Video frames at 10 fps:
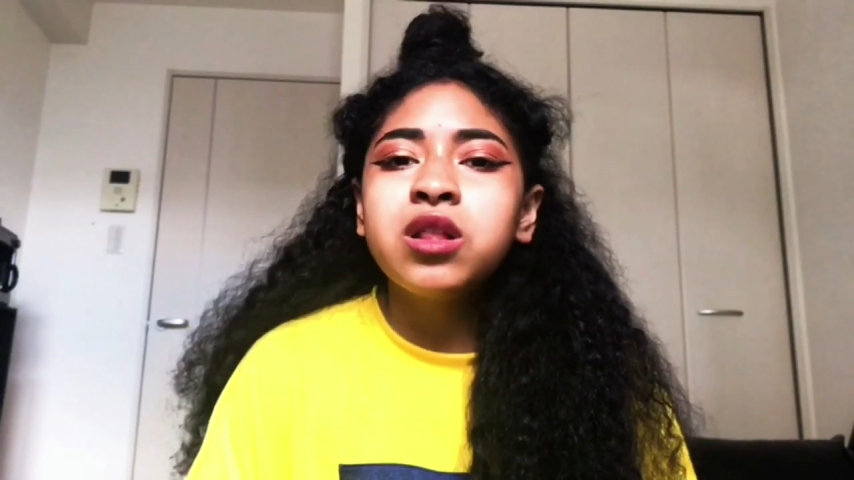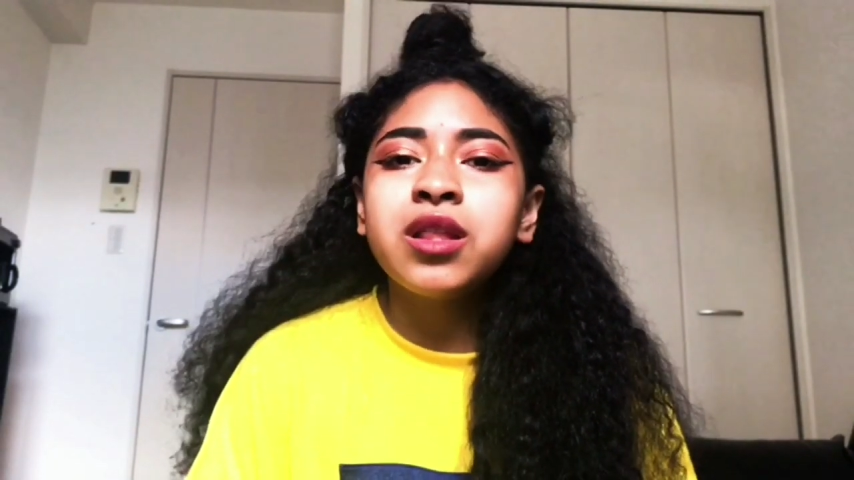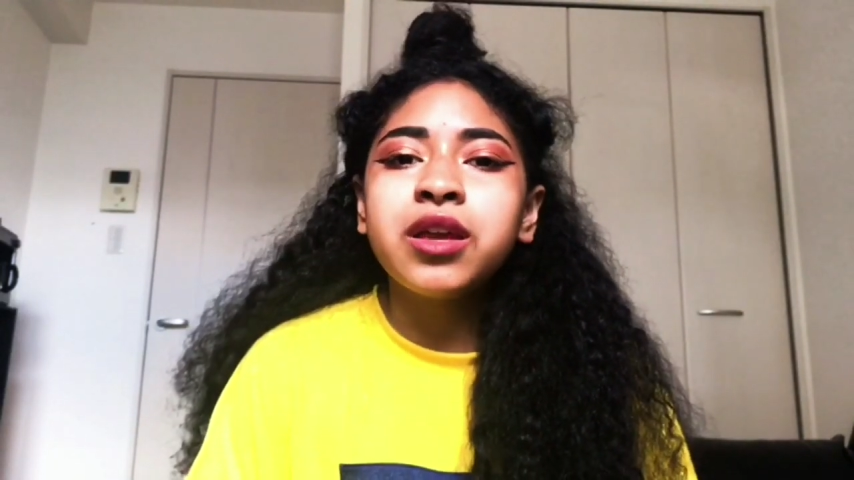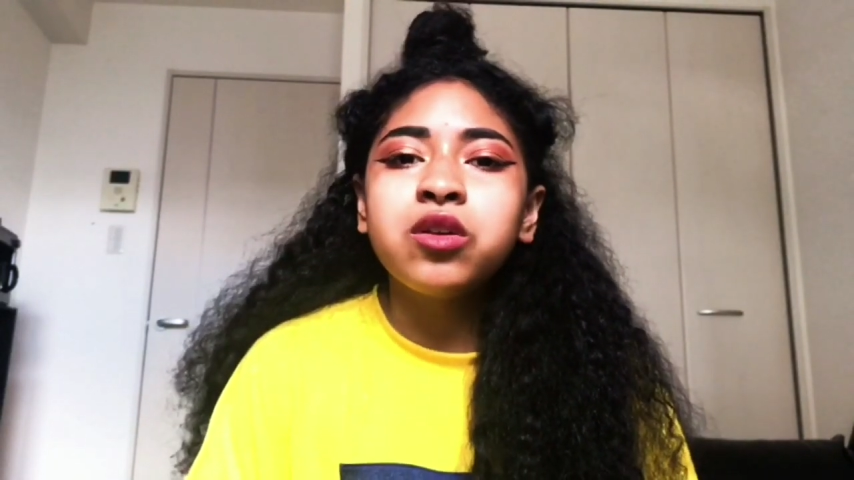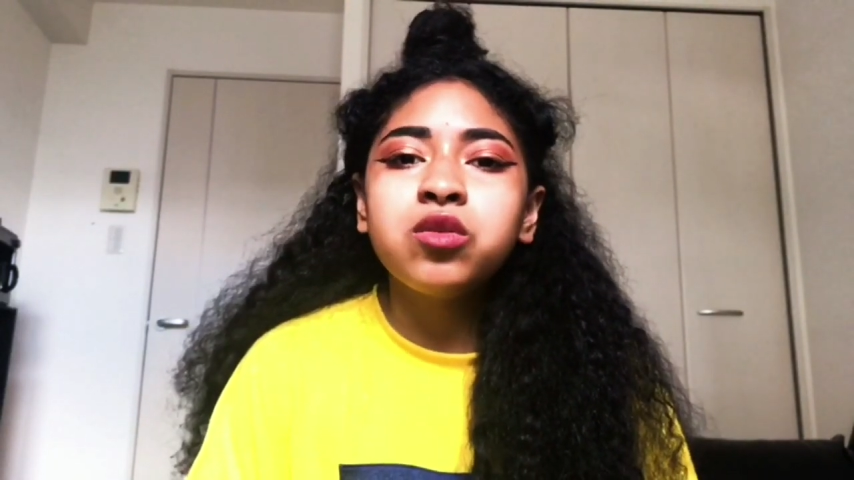
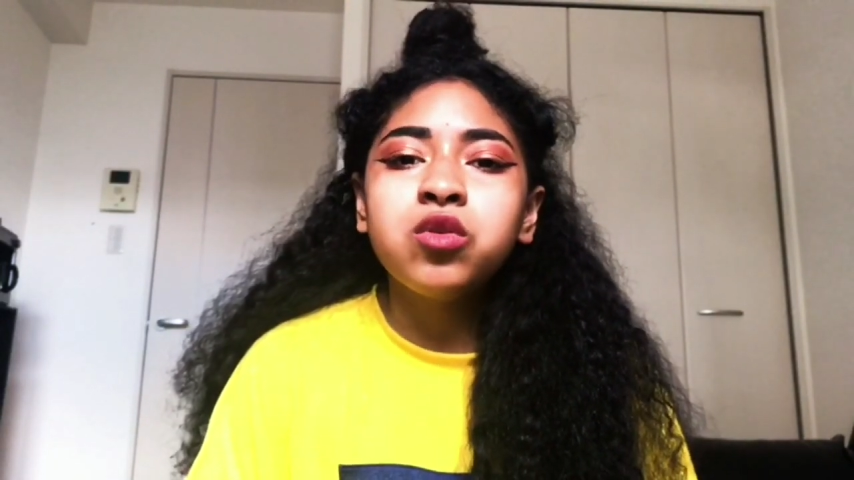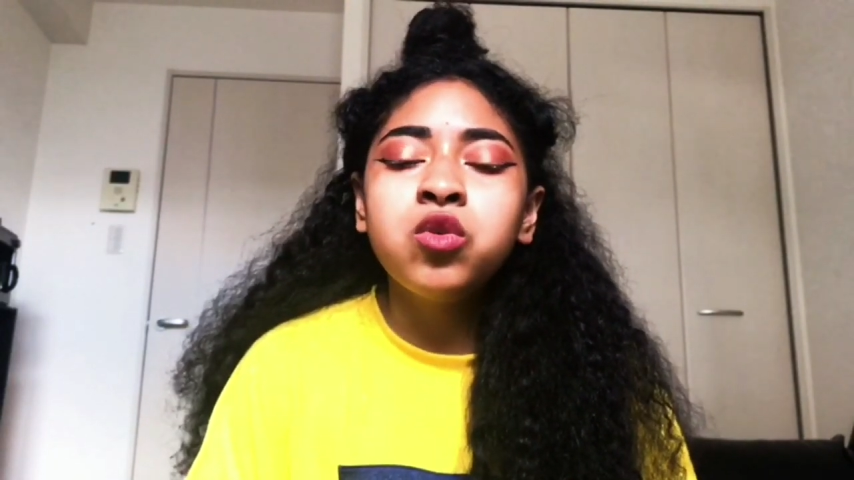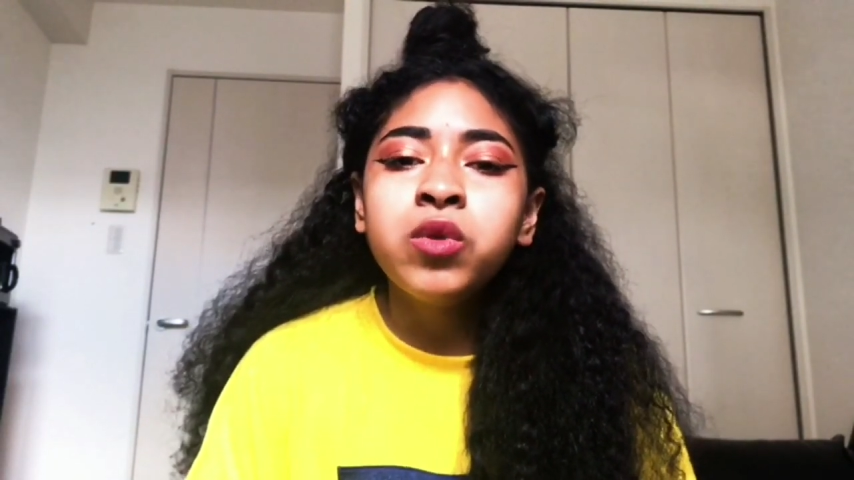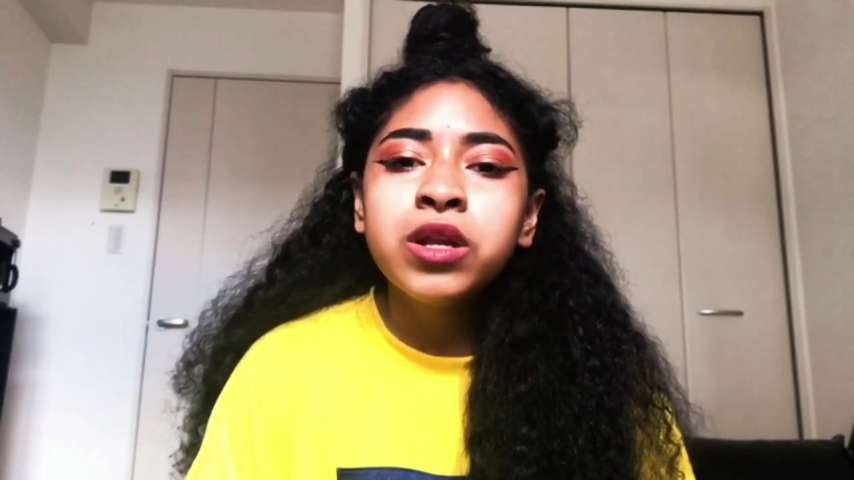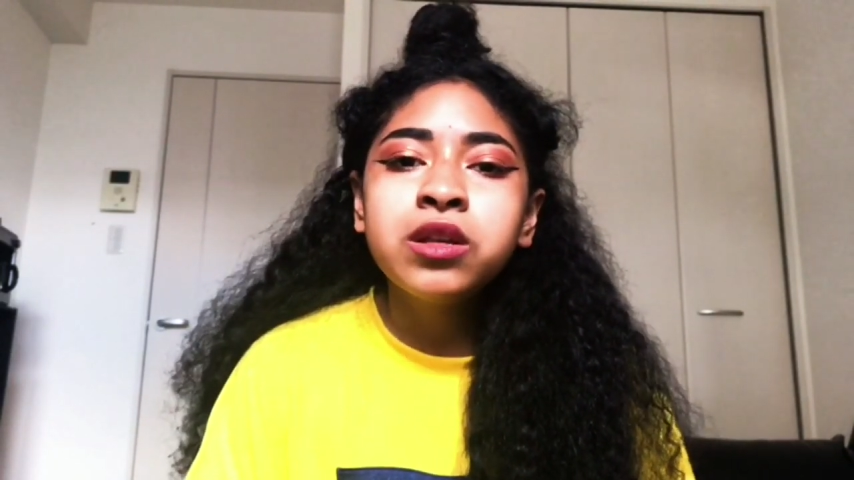like,
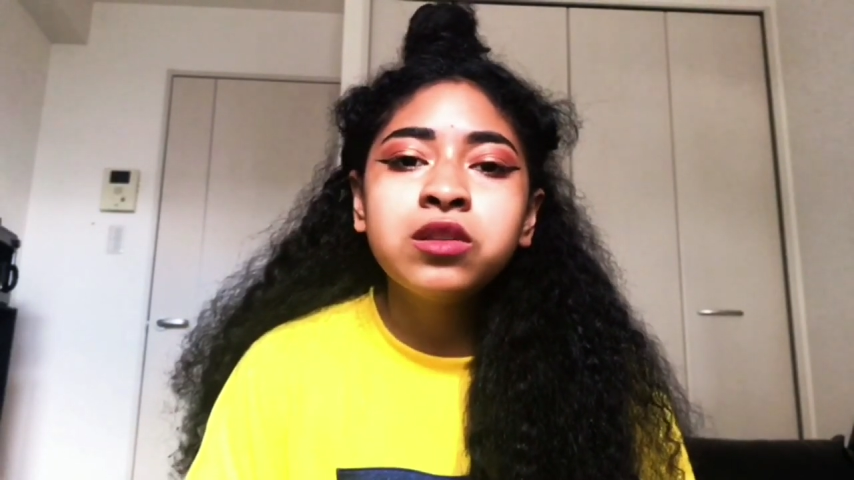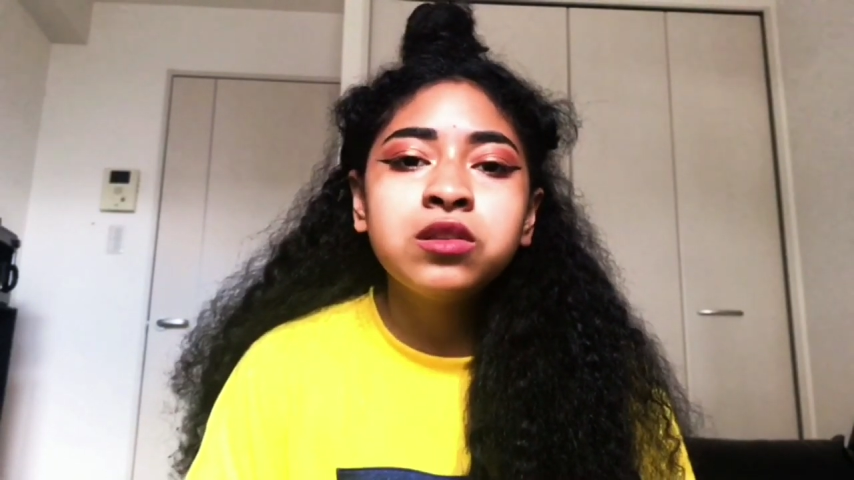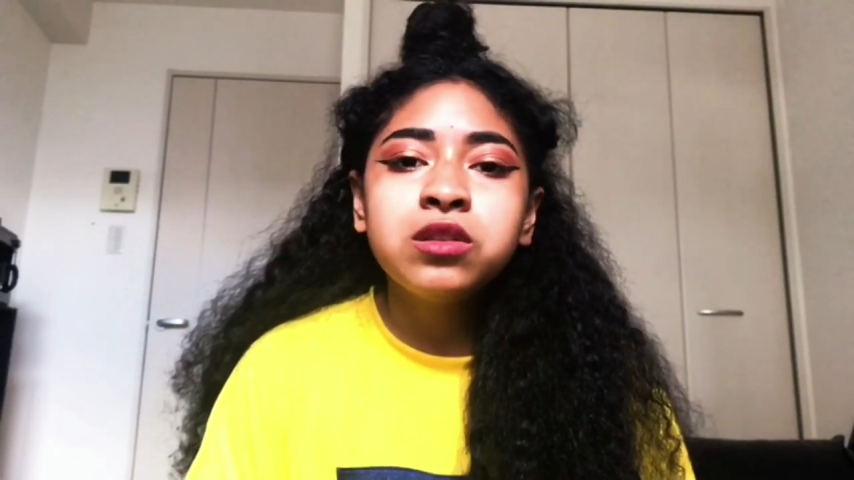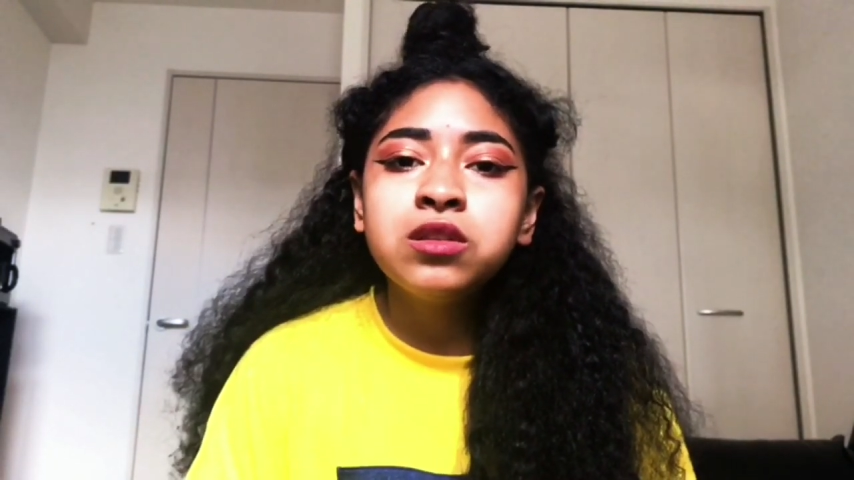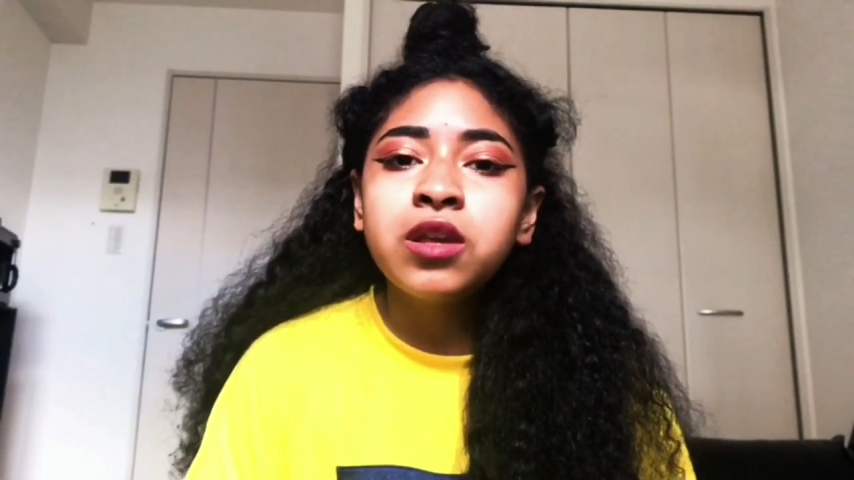who it is,